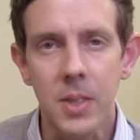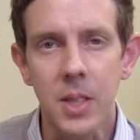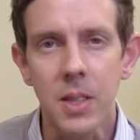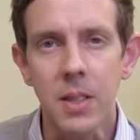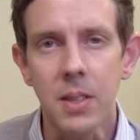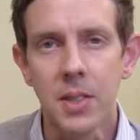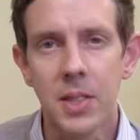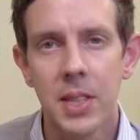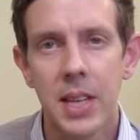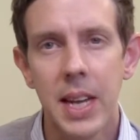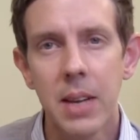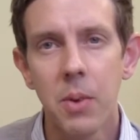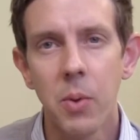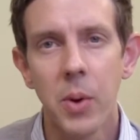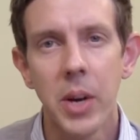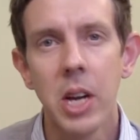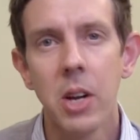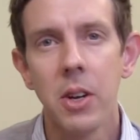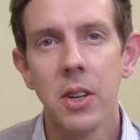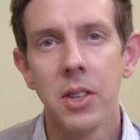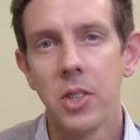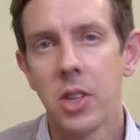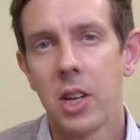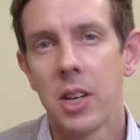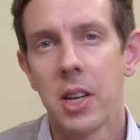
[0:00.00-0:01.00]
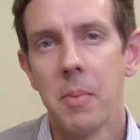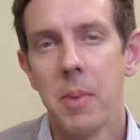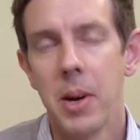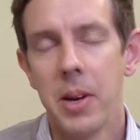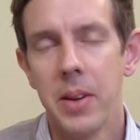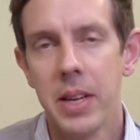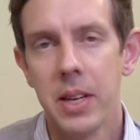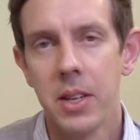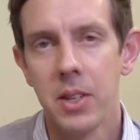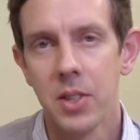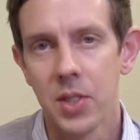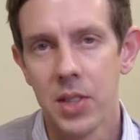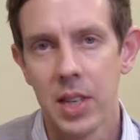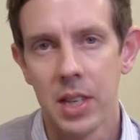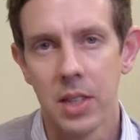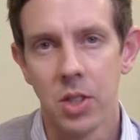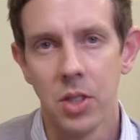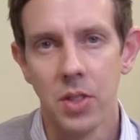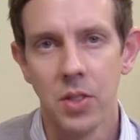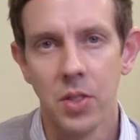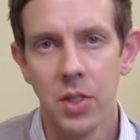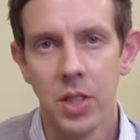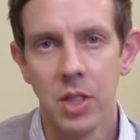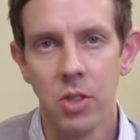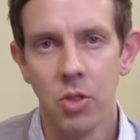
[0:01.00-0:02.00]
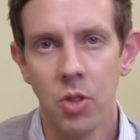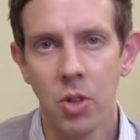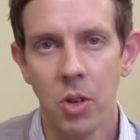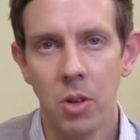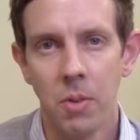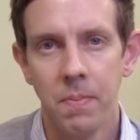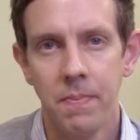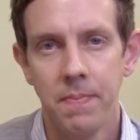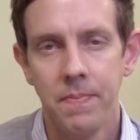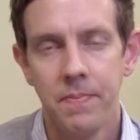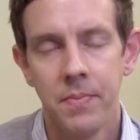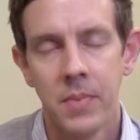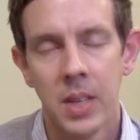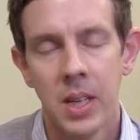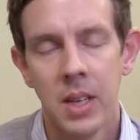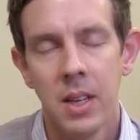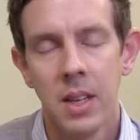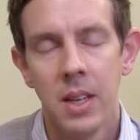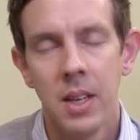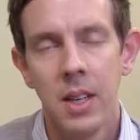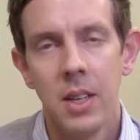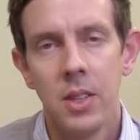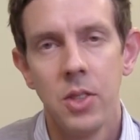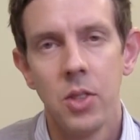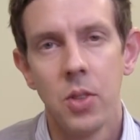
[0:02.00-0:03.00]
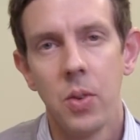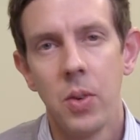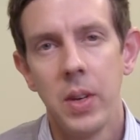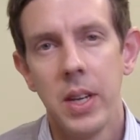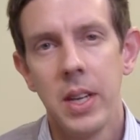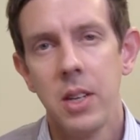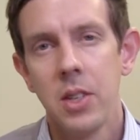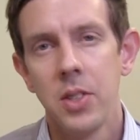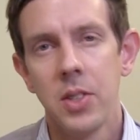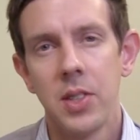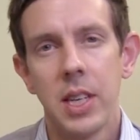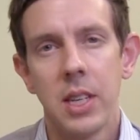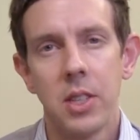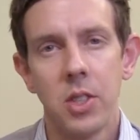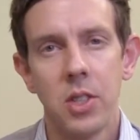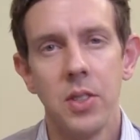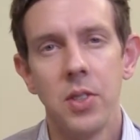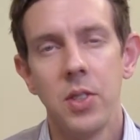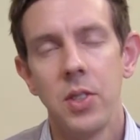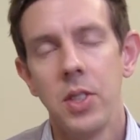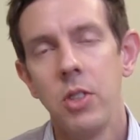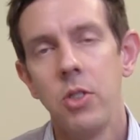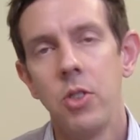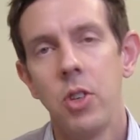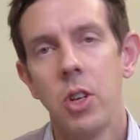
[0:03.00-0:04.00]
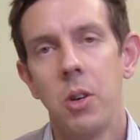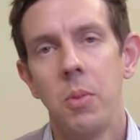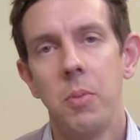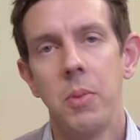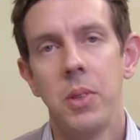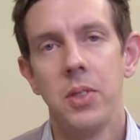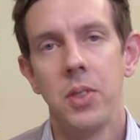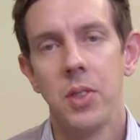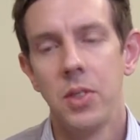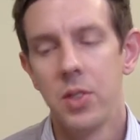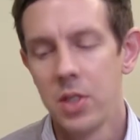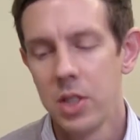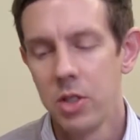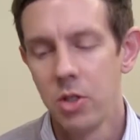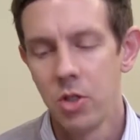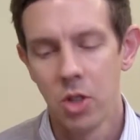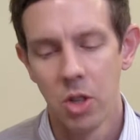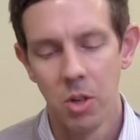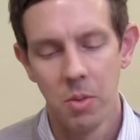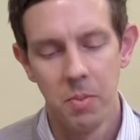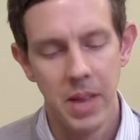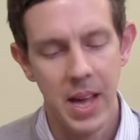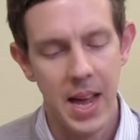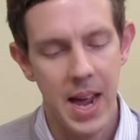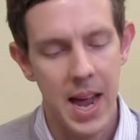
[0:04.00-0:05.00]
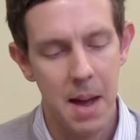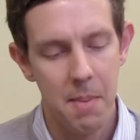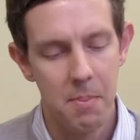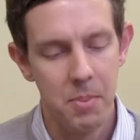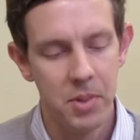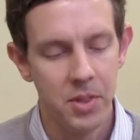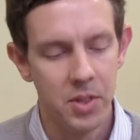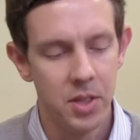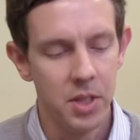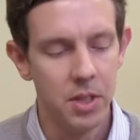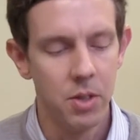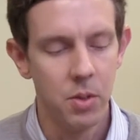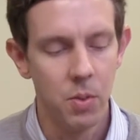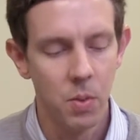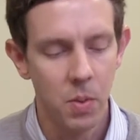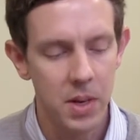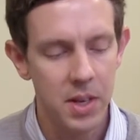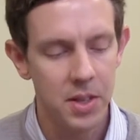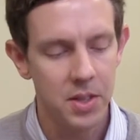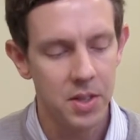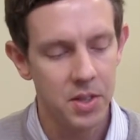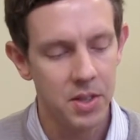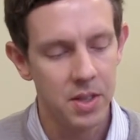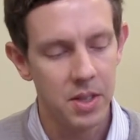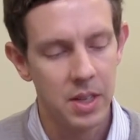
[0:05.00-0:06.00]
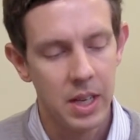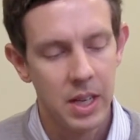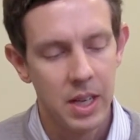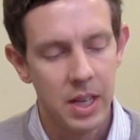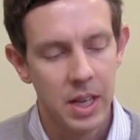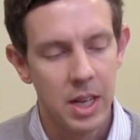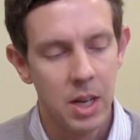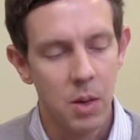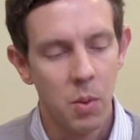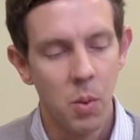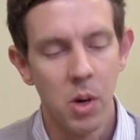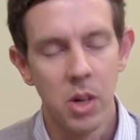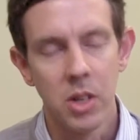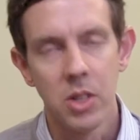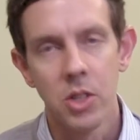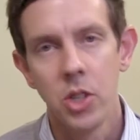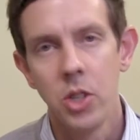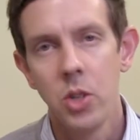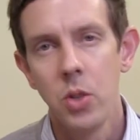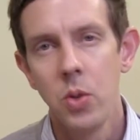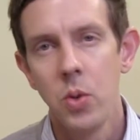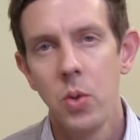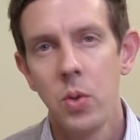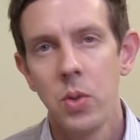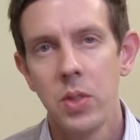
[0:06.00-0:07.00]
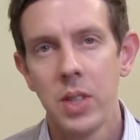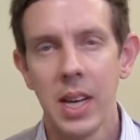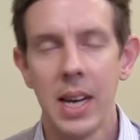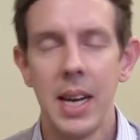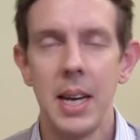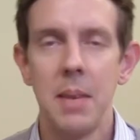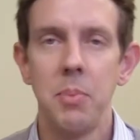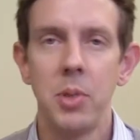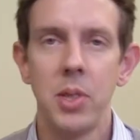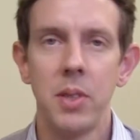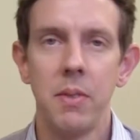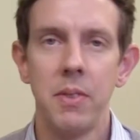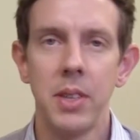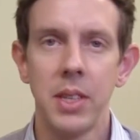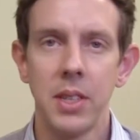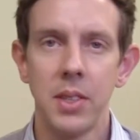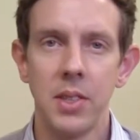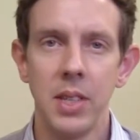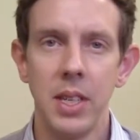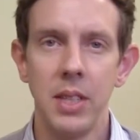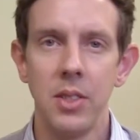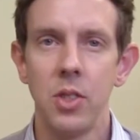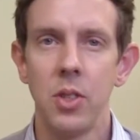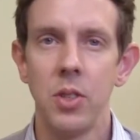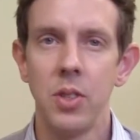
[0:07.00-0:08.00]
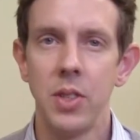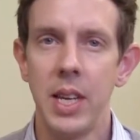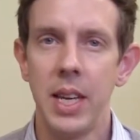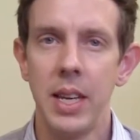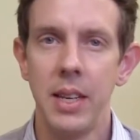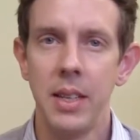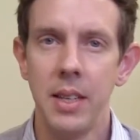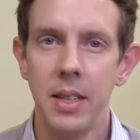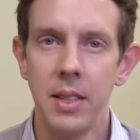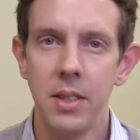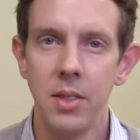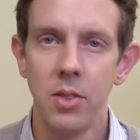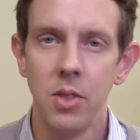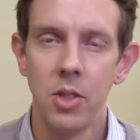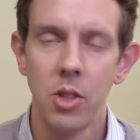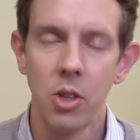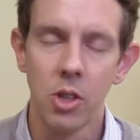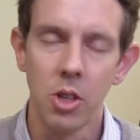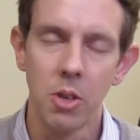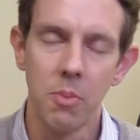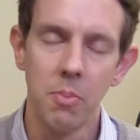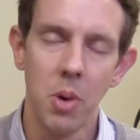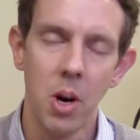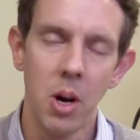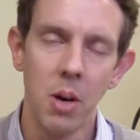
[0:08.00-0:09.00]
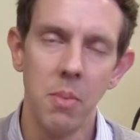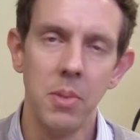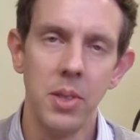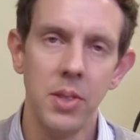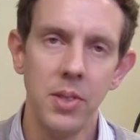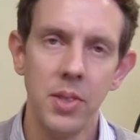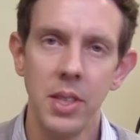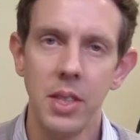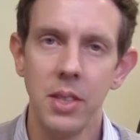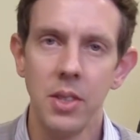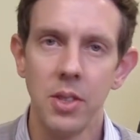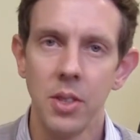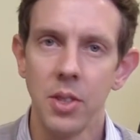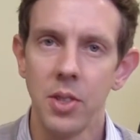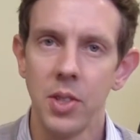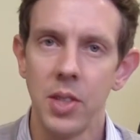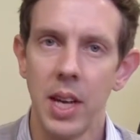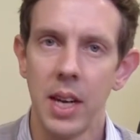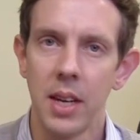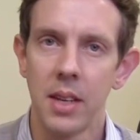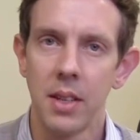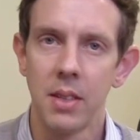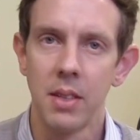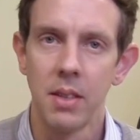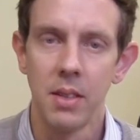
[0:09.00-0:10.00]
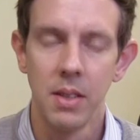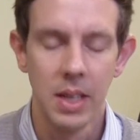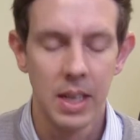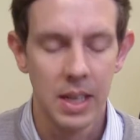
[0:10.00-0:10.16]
Today we're here to talk about intersection syndrome. So intersection syndrome is a syndrome that happens in the wrist where two types of extensor tendons, their compartments, intersect.